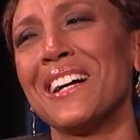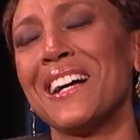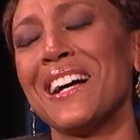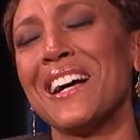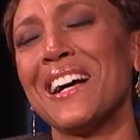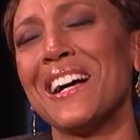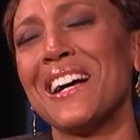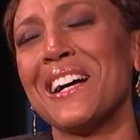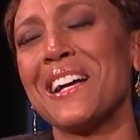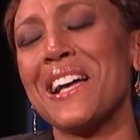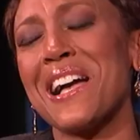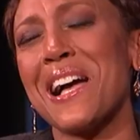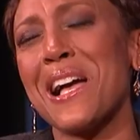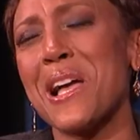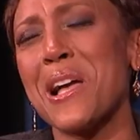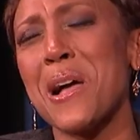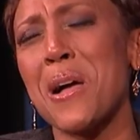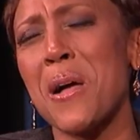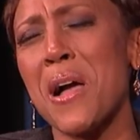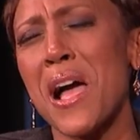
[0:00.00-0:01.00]

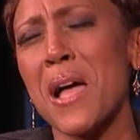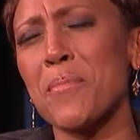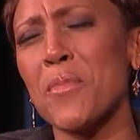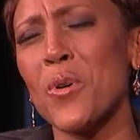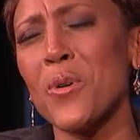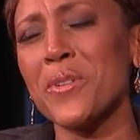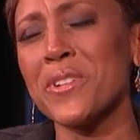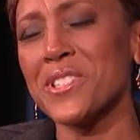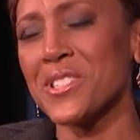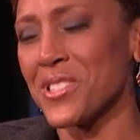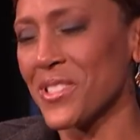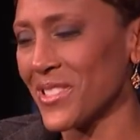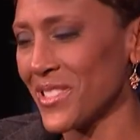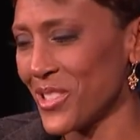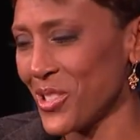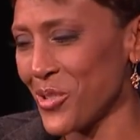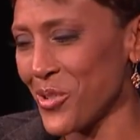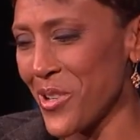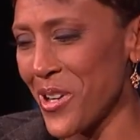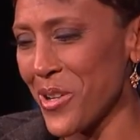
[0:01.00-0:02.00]
I'm always
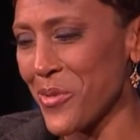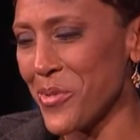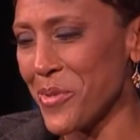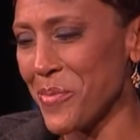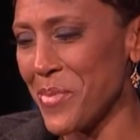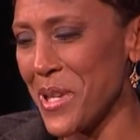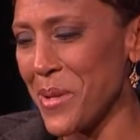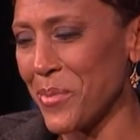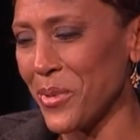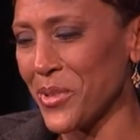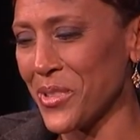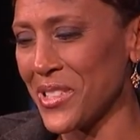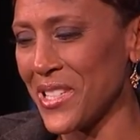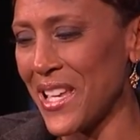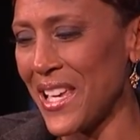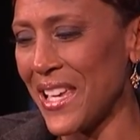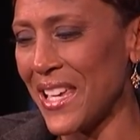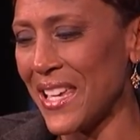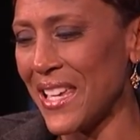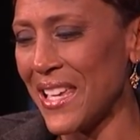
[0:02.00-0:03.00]
struck when people
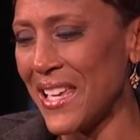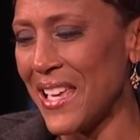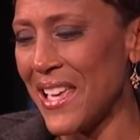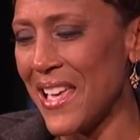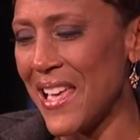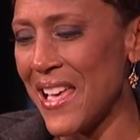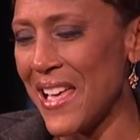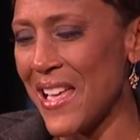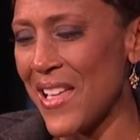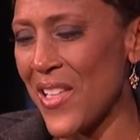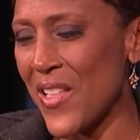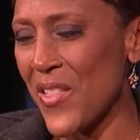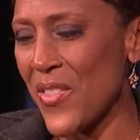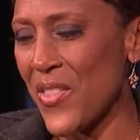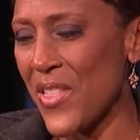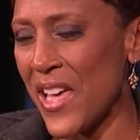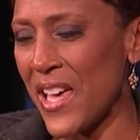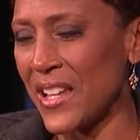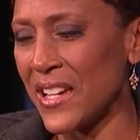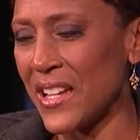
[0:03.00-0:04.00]
say
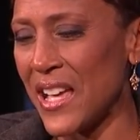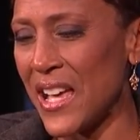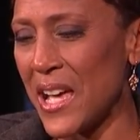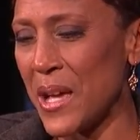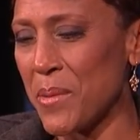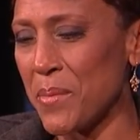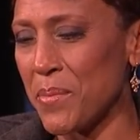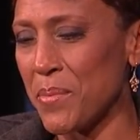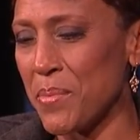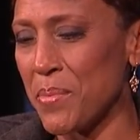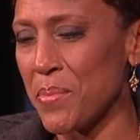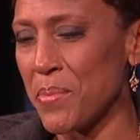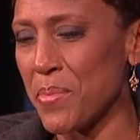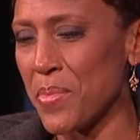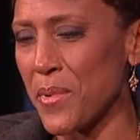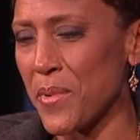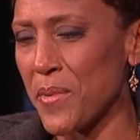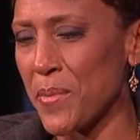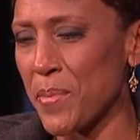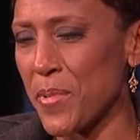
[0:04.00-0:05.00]
that I
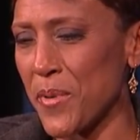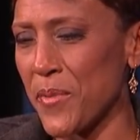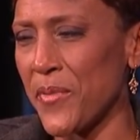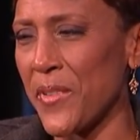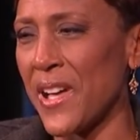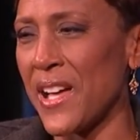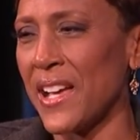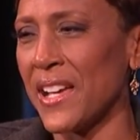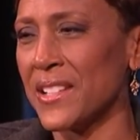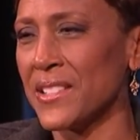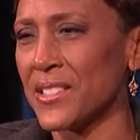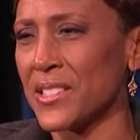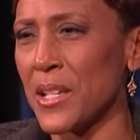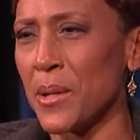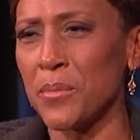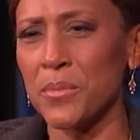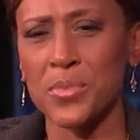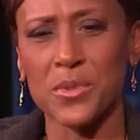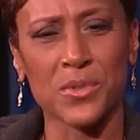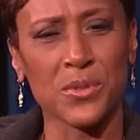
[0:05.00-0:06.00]
provide
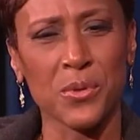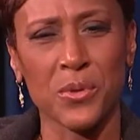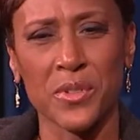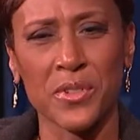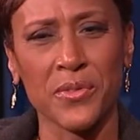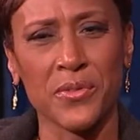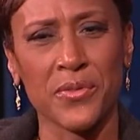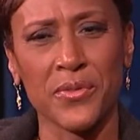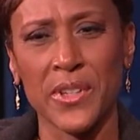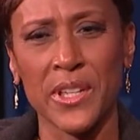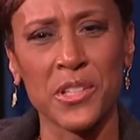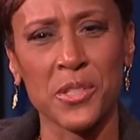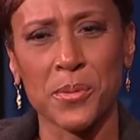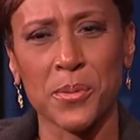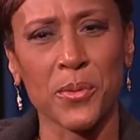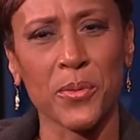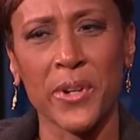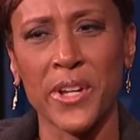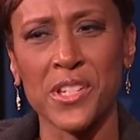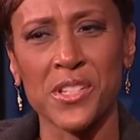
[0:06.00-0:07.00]
some sort of
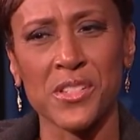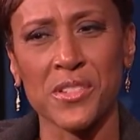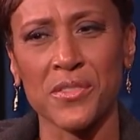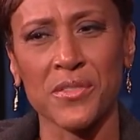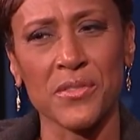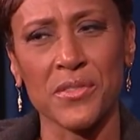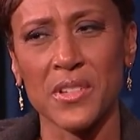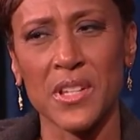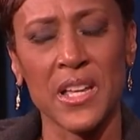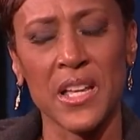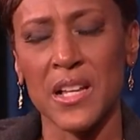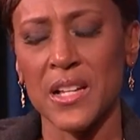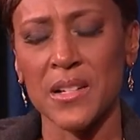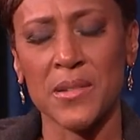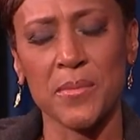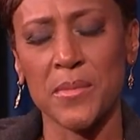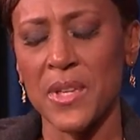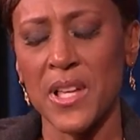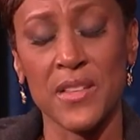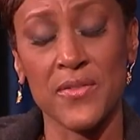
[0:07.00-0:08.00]
inspiration.
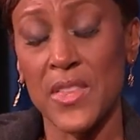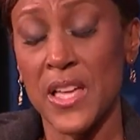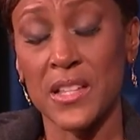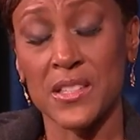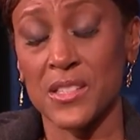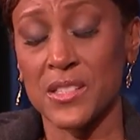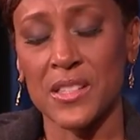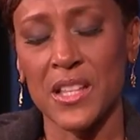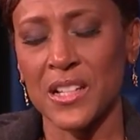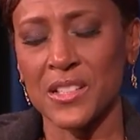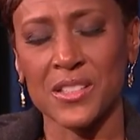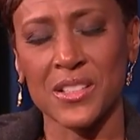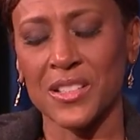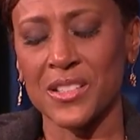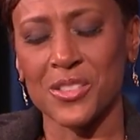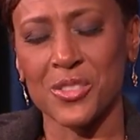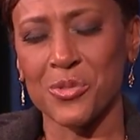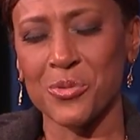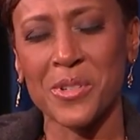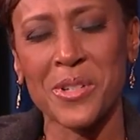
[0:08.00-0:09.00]
That's
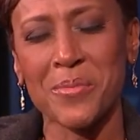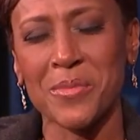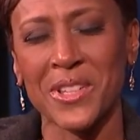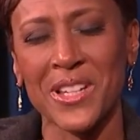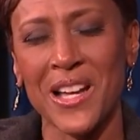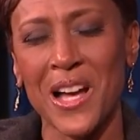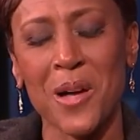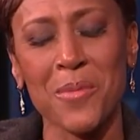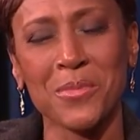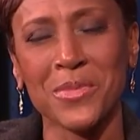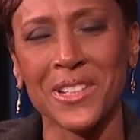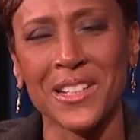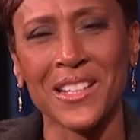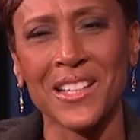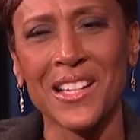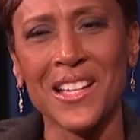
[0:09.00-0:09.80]
extremely humbling.